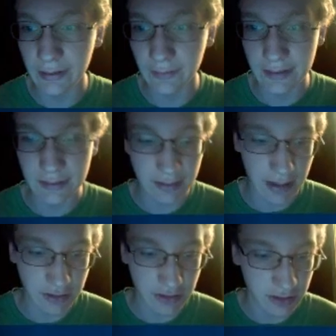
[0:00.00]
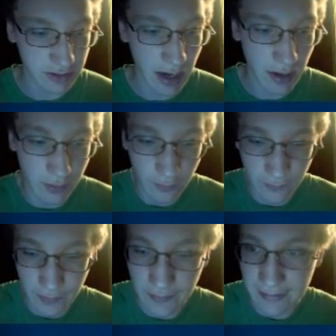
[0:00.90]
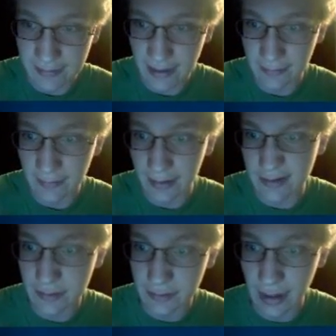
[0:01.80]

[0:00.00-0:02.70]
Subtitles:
this and changing, I don't know, if the thing said that it's